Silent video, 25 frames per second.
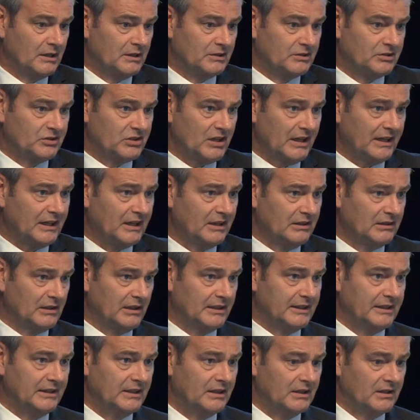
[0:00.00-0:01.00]

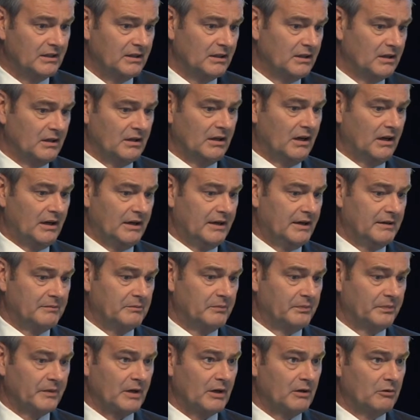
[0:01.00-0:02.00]
Secondly,
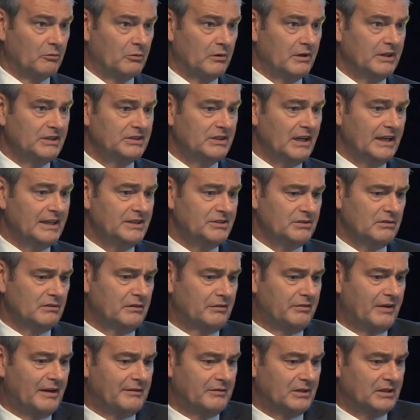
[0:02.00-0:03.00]
um, we're in danger
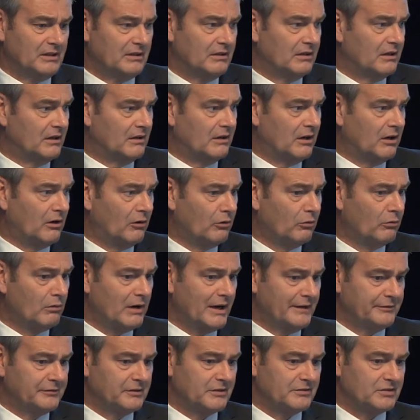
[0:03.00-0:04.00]
of having a whole
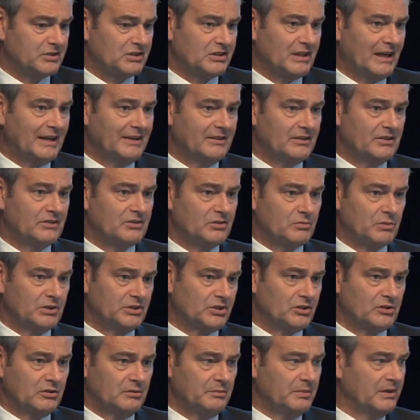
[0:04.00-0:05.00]
raft of standards
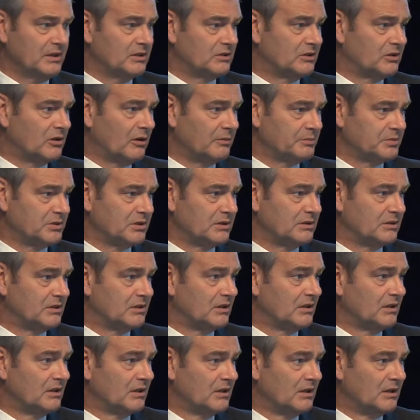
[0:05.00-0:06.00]
which could be adopted,
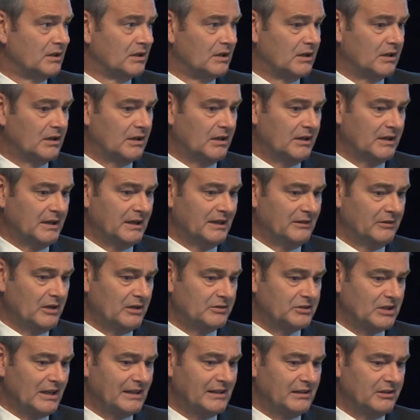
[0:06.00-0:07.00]
uh,
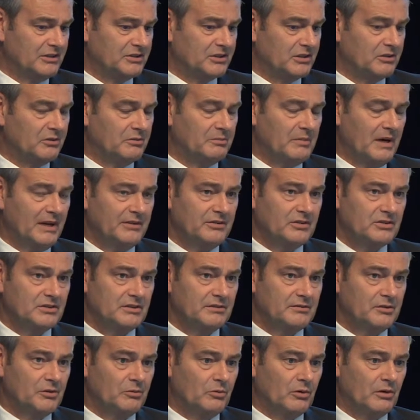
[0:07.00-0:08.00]
those analytical methods,
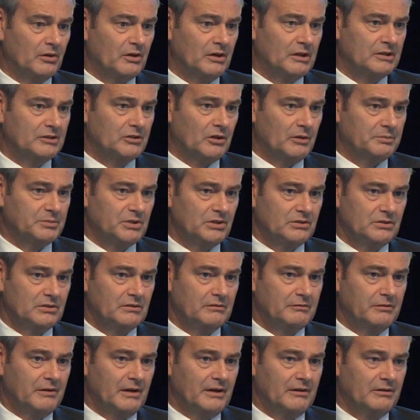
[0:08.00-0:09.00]
if you want, adopted
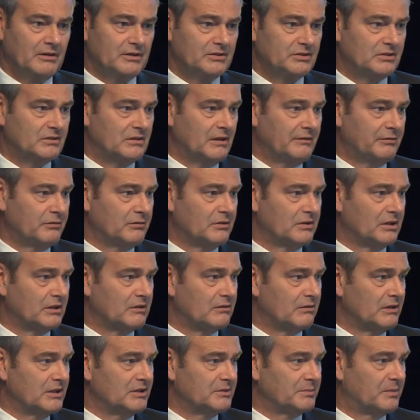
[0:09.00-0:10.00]
to various different
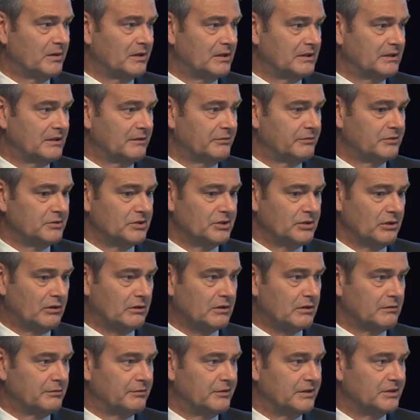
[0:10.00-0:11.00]
degrees by different
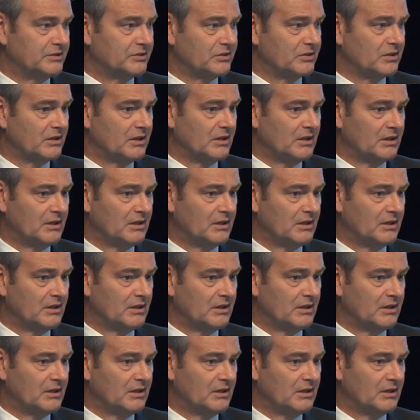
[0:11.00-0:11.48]
geographies.